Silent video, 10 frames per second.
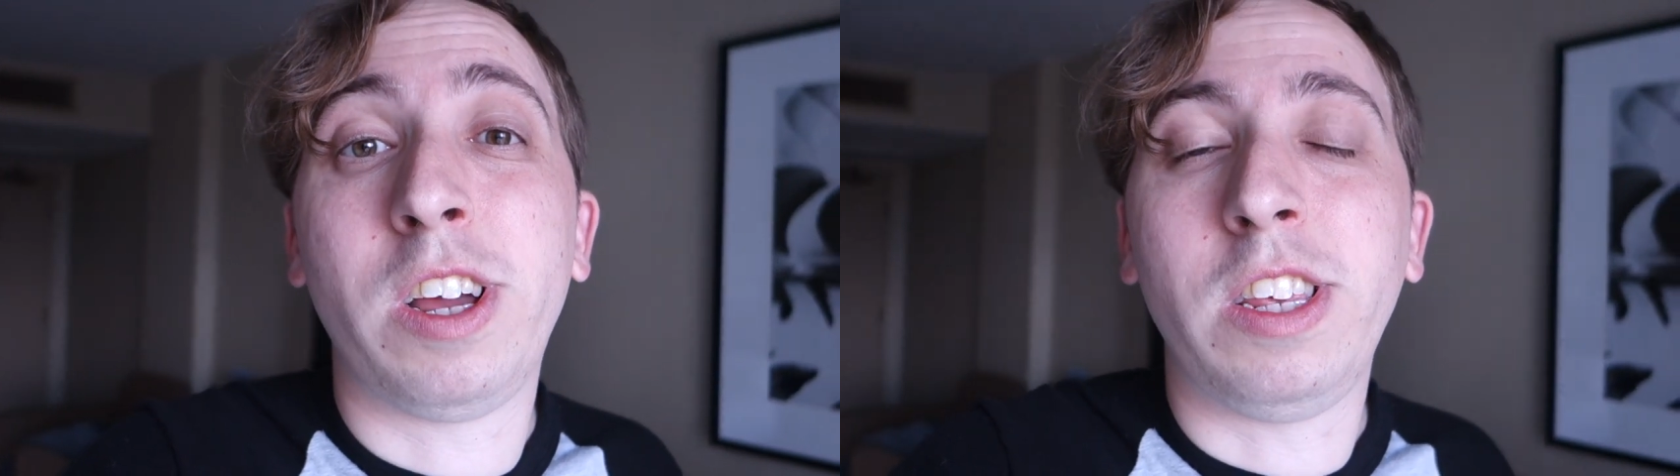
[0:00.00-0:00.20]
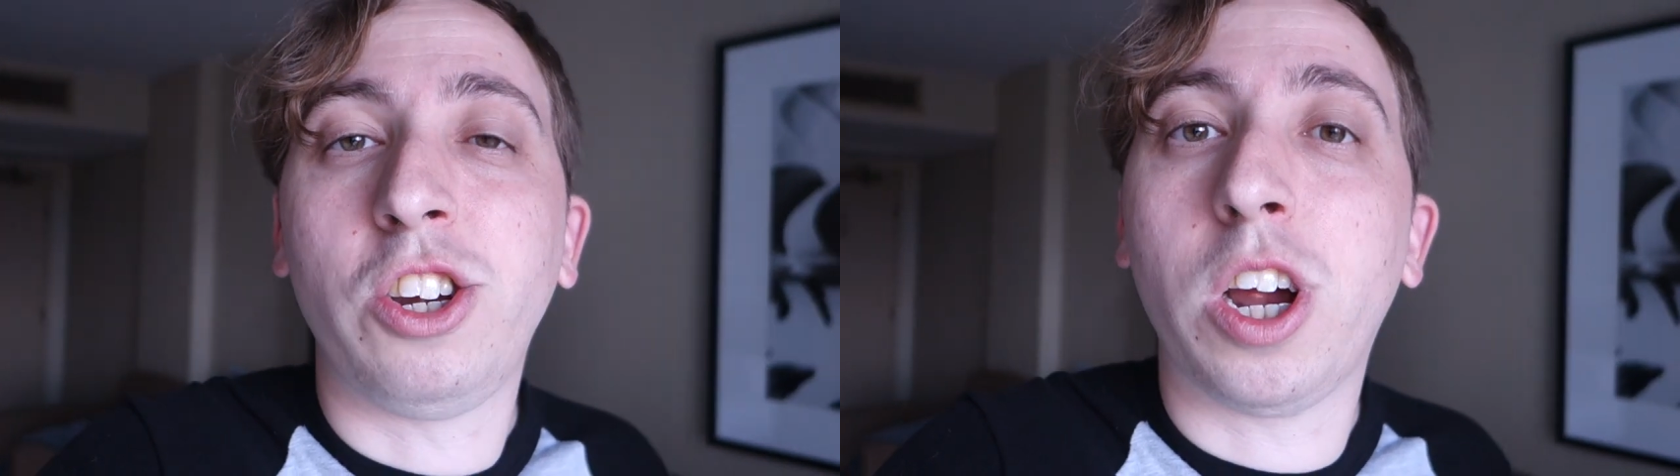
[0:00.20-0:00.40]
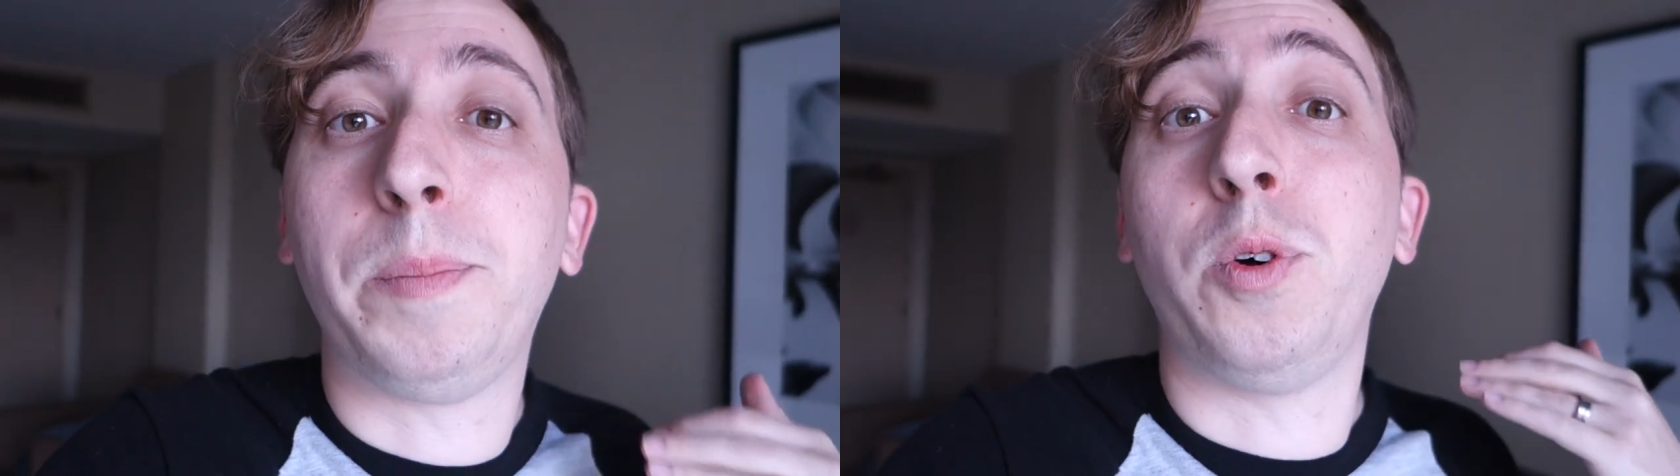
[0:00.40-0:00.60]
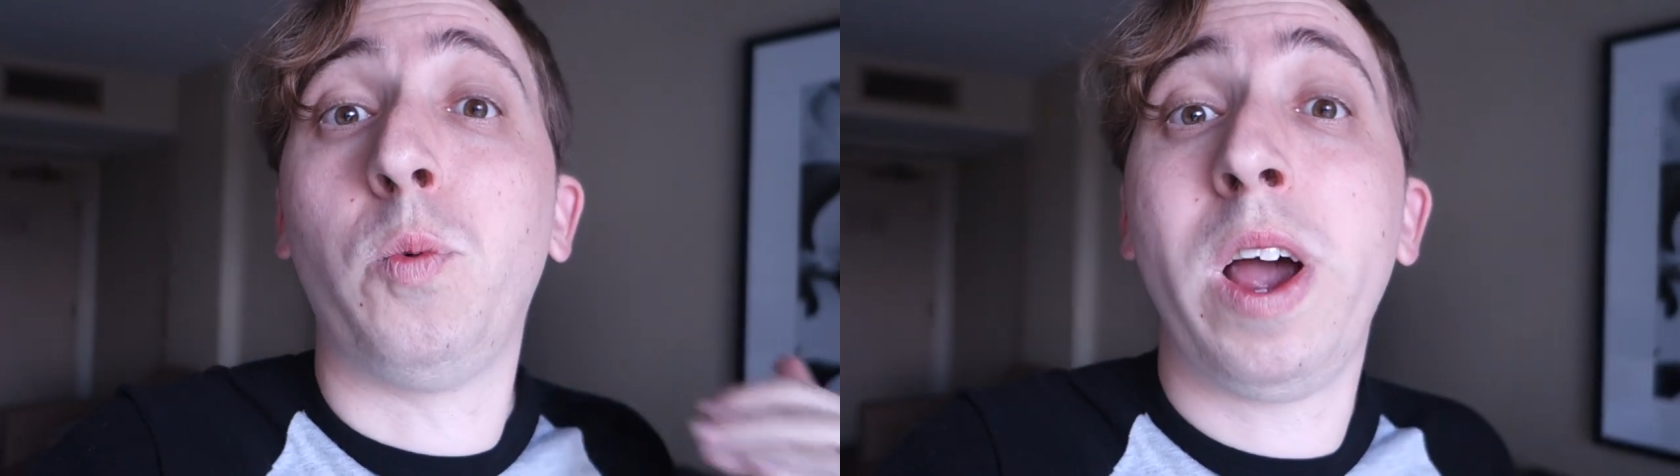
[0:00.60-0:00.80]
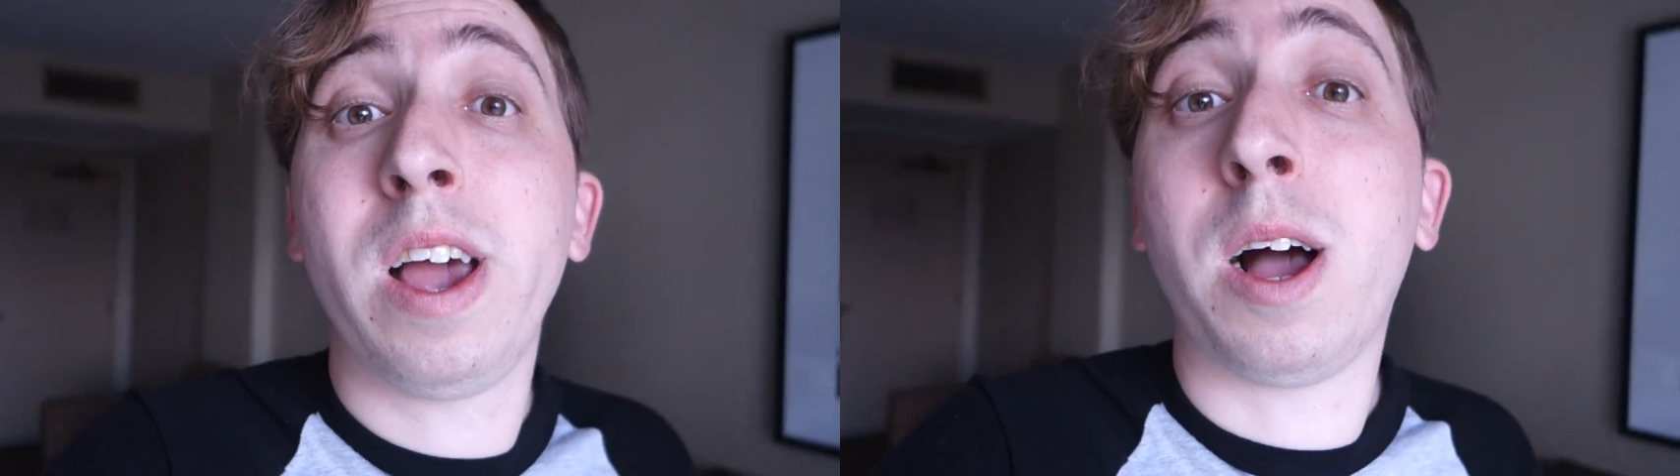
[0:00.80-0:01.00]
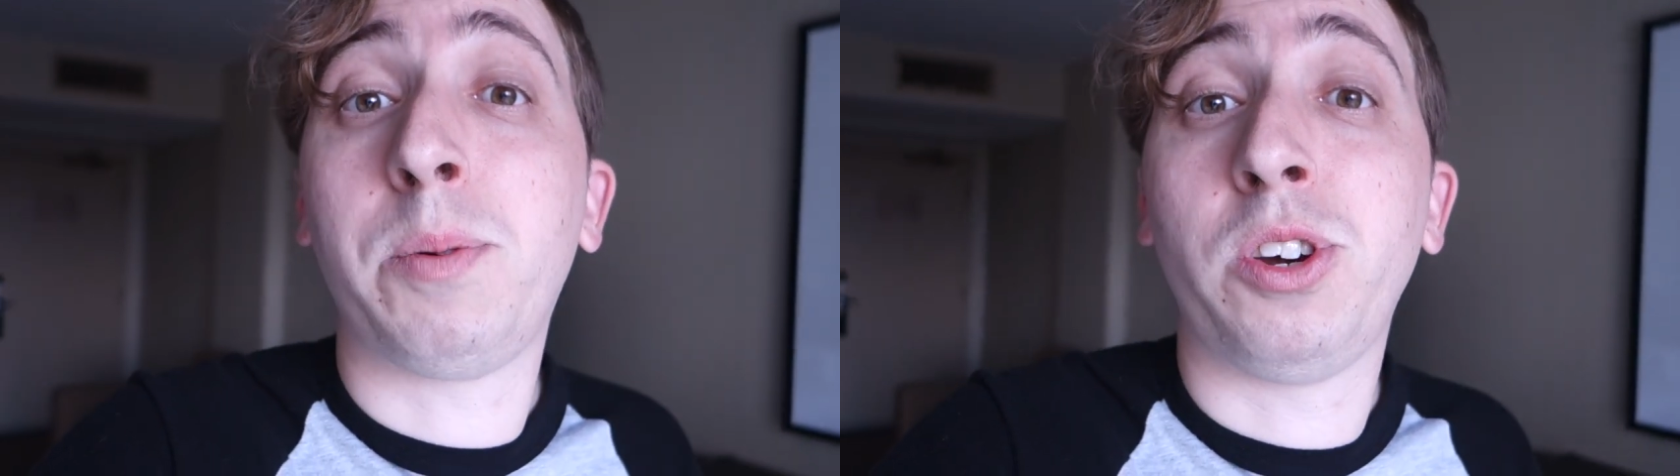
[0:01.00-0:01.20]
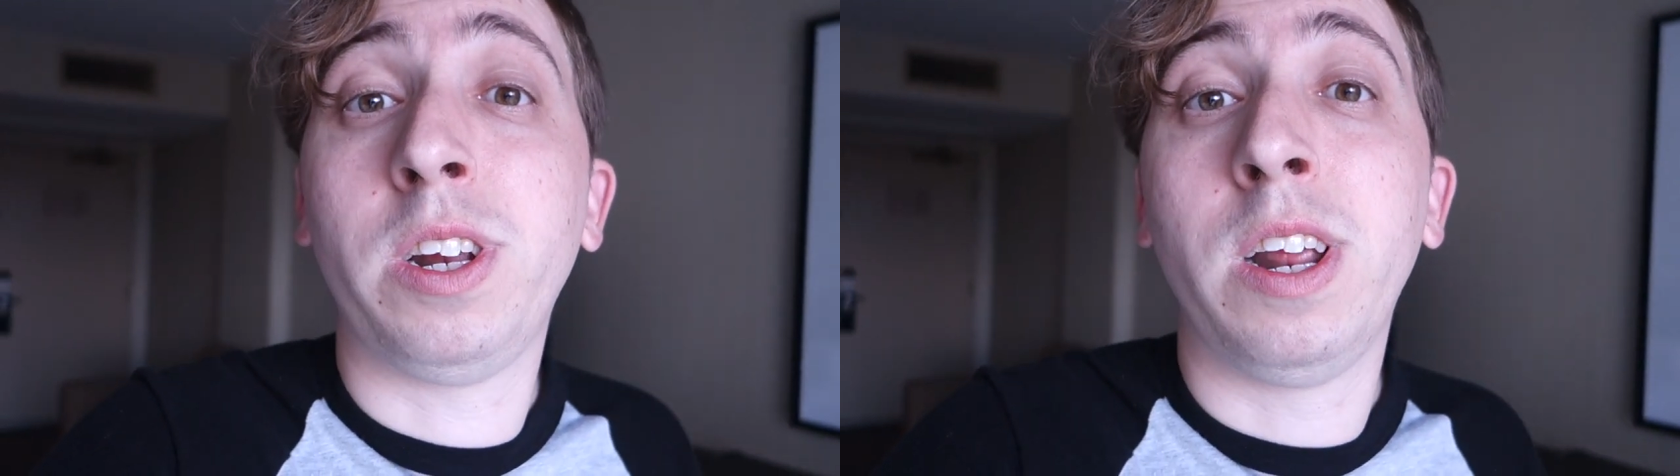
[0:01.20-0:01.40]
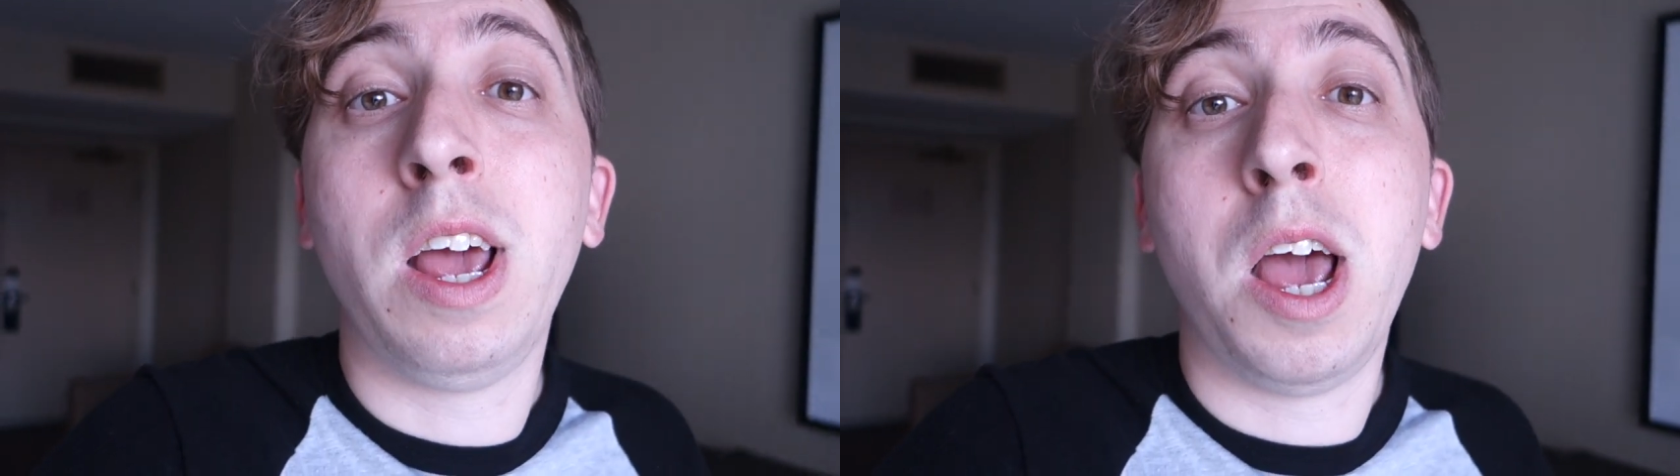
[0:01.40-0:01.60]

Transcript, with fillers: the Shop Your Way option,